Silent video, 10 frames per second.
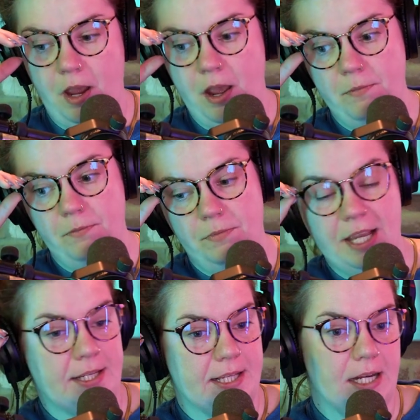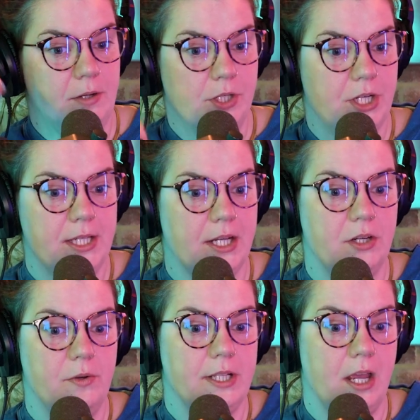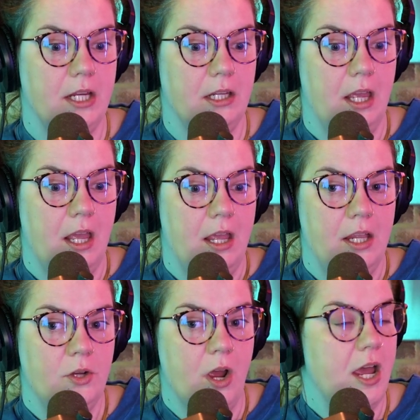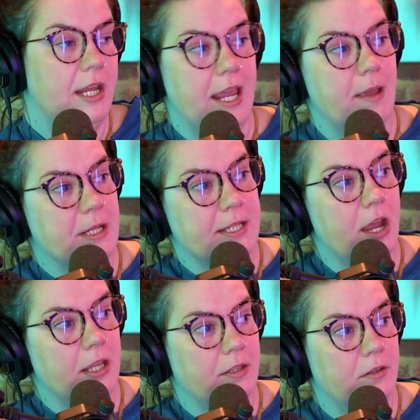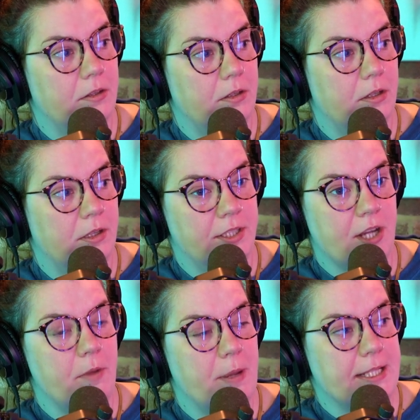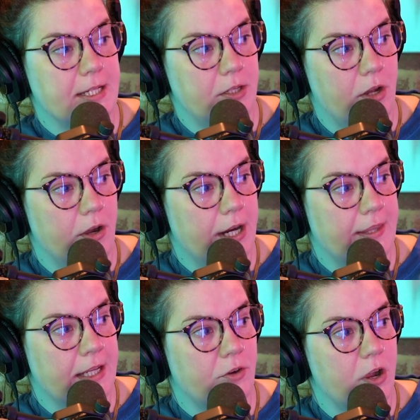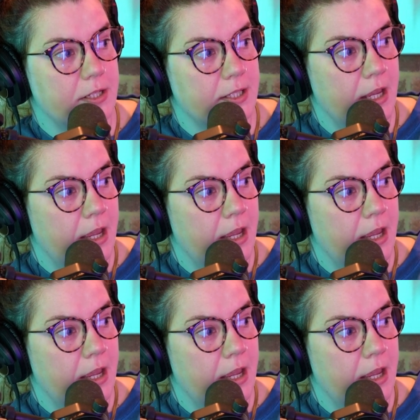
That's exactly what she said. She was like, it's not hurting him, it's hurting the diabetics who can't get their drugs.